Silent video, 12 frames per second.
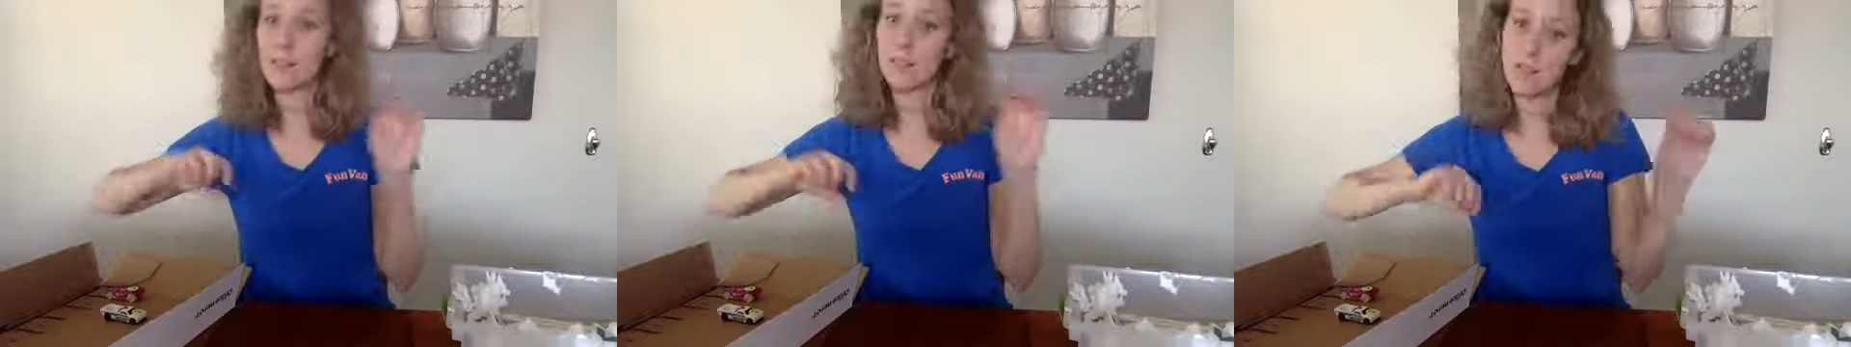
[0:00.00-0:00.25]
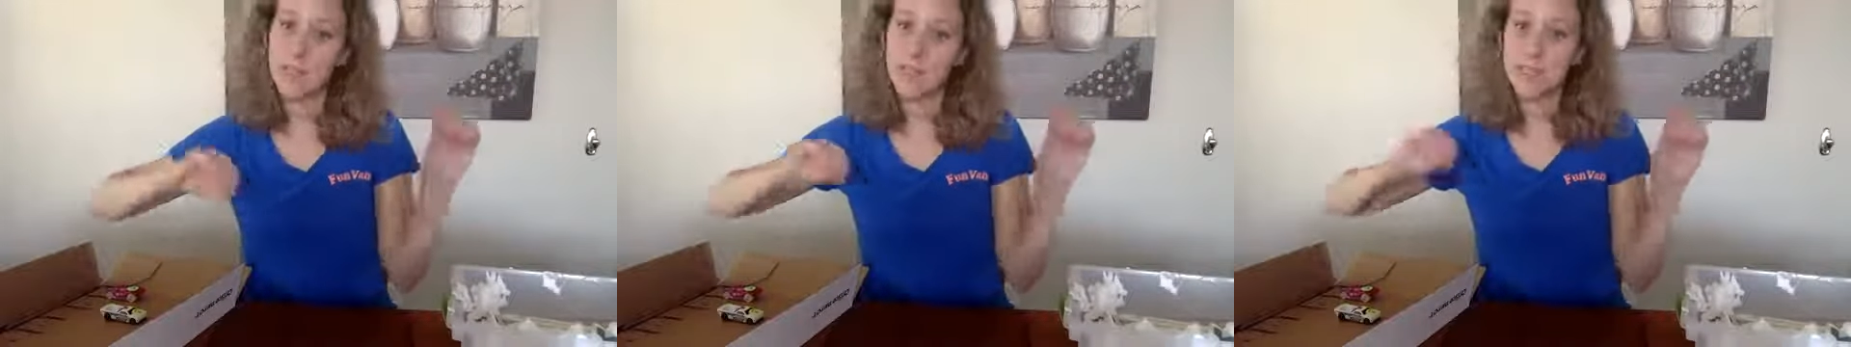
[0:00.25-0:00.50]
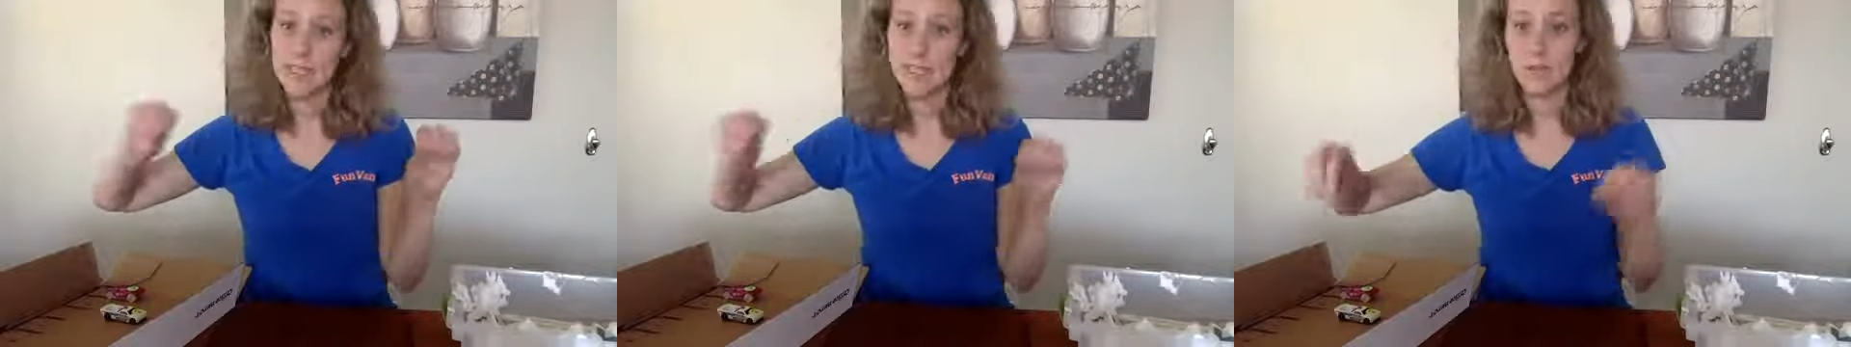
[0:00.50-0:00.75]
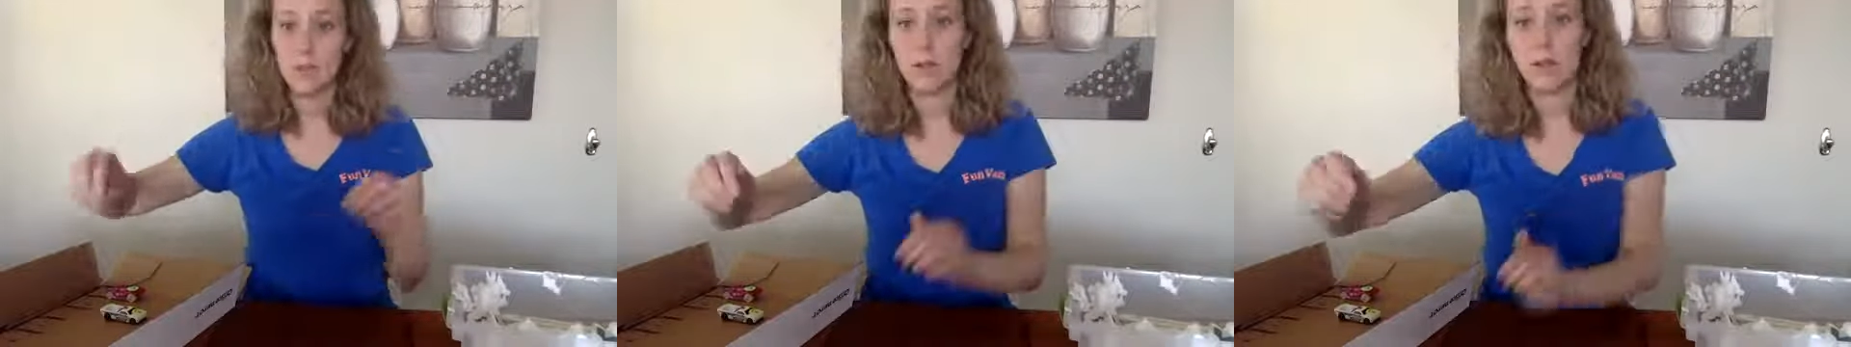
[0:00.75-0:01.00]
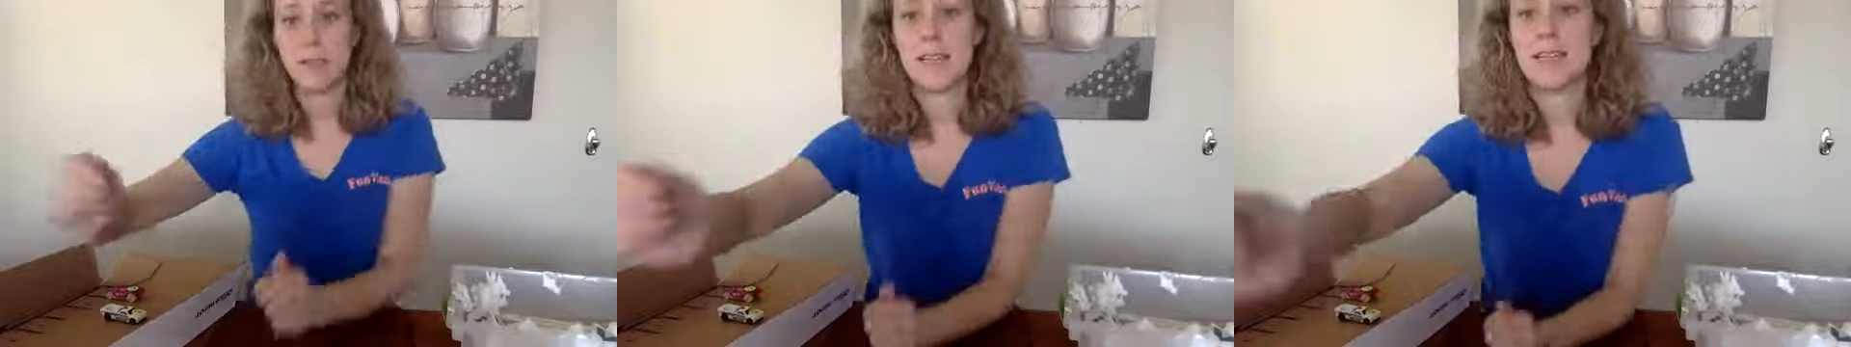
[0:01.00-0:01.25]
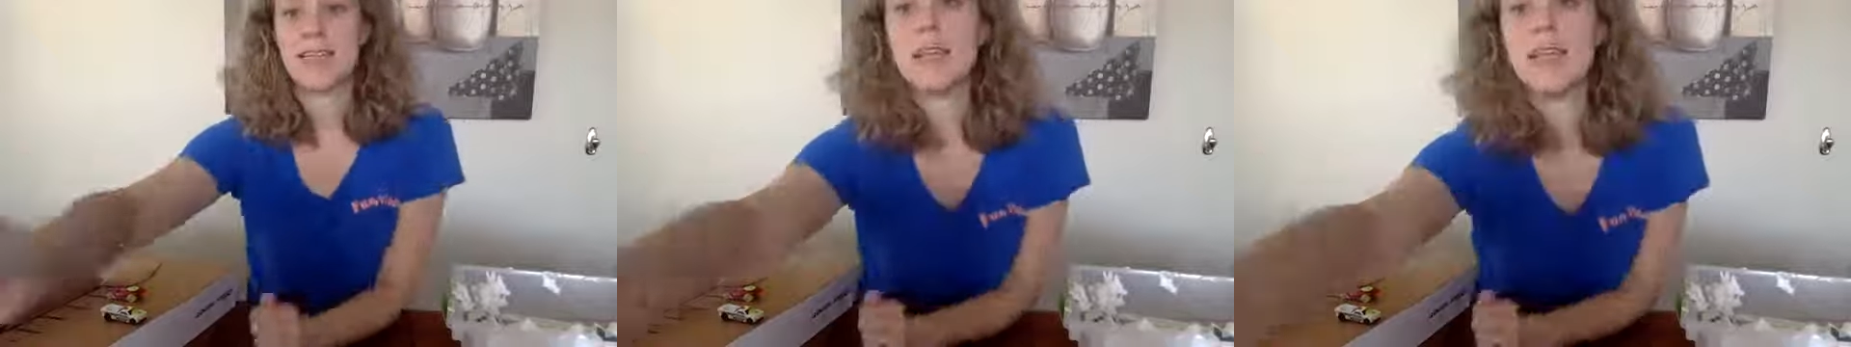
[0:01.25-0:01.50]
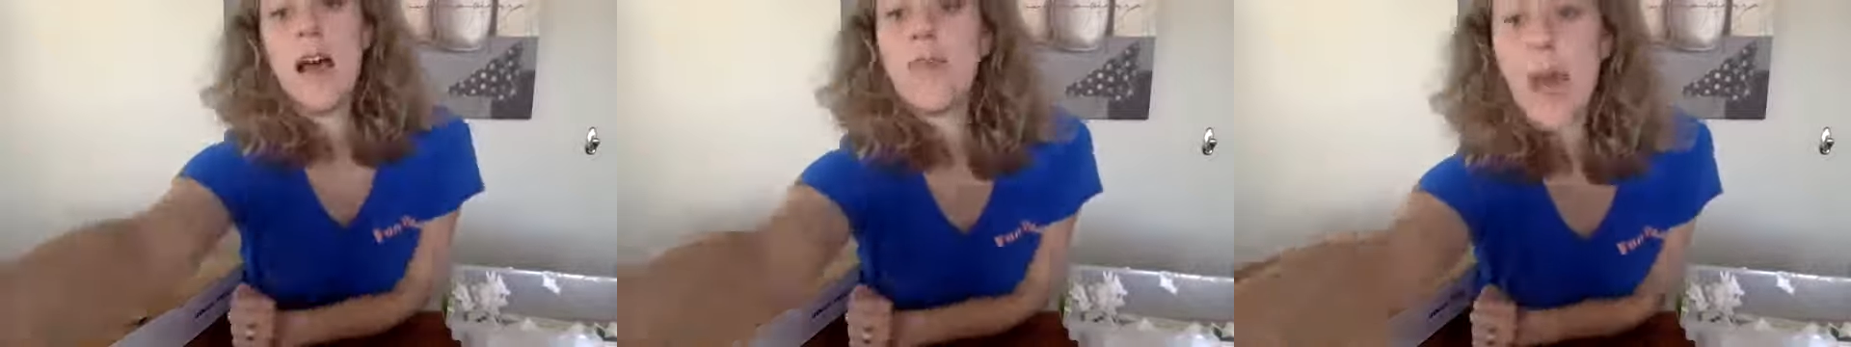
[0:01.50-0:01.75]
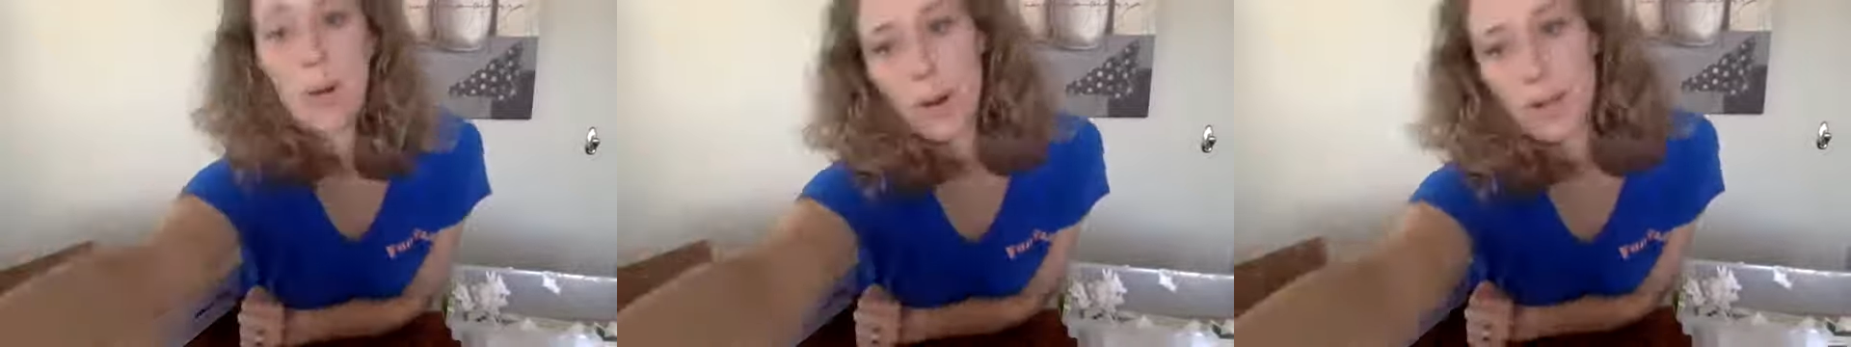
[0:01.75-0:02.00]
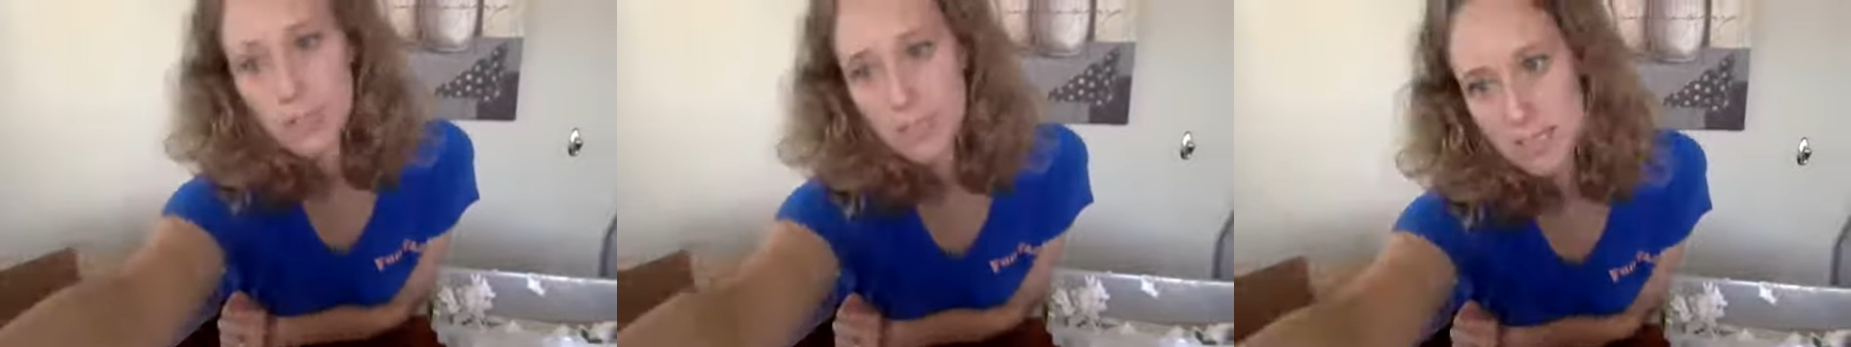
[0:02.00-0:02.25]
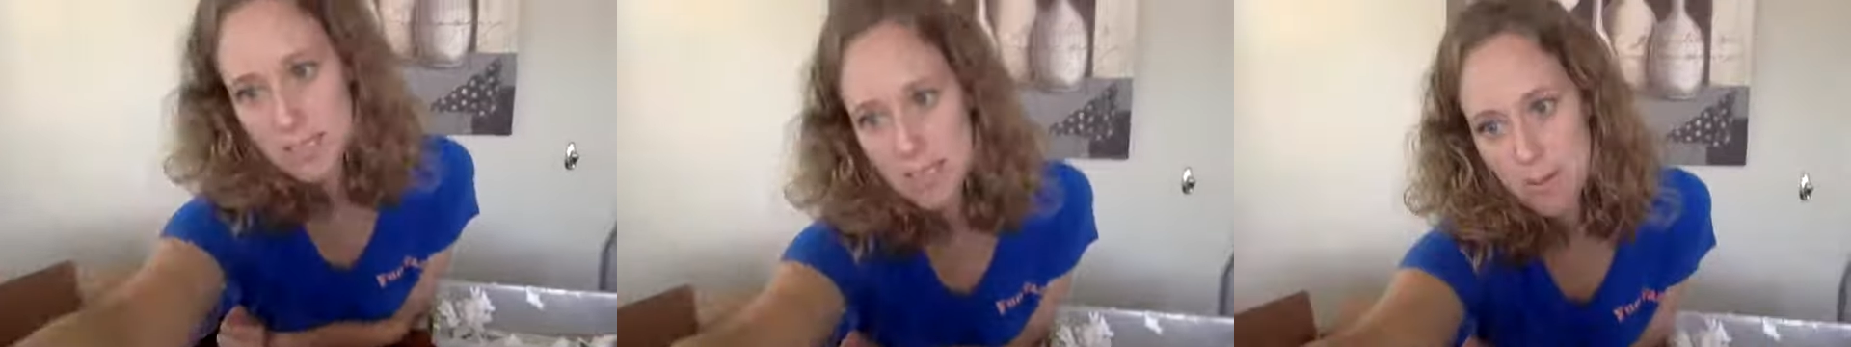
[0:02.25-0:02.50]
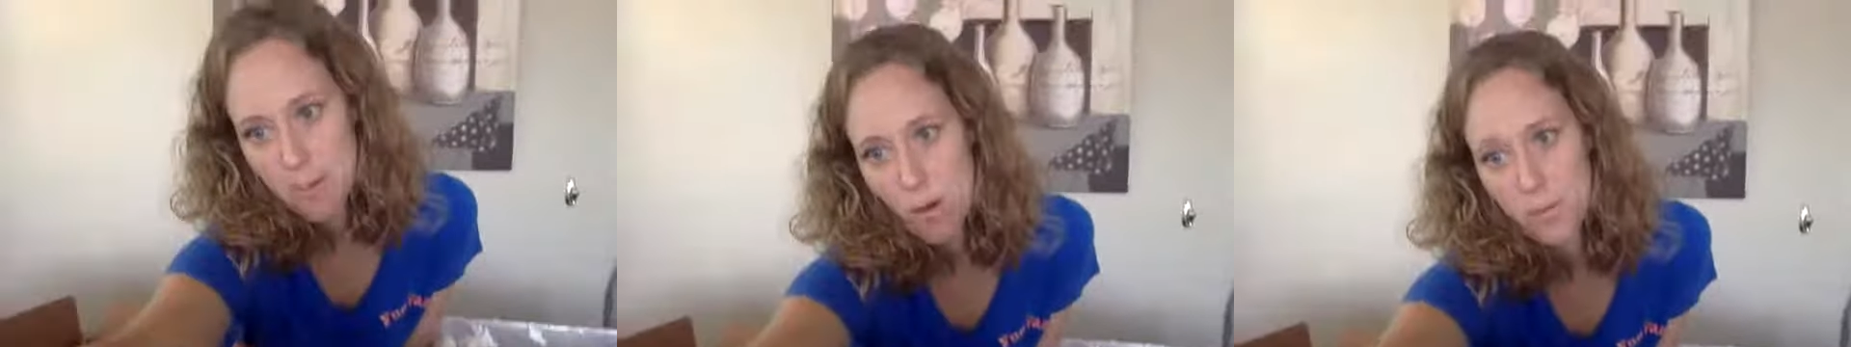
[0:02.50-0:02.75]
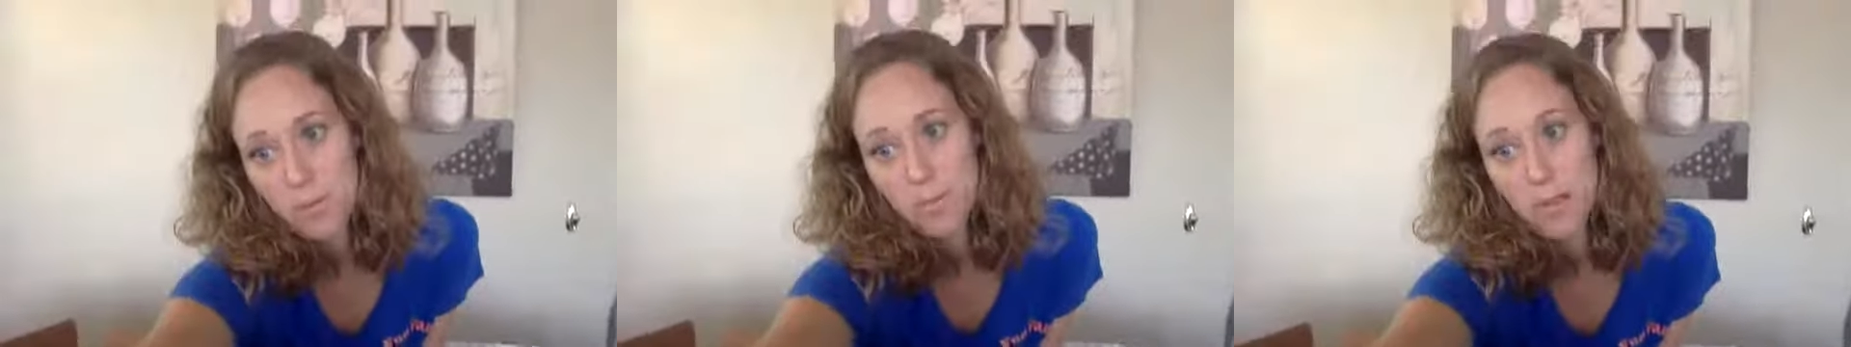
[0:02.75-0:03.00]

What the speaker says: a lowercase e to a lowercase e. That way they're just seeing it more.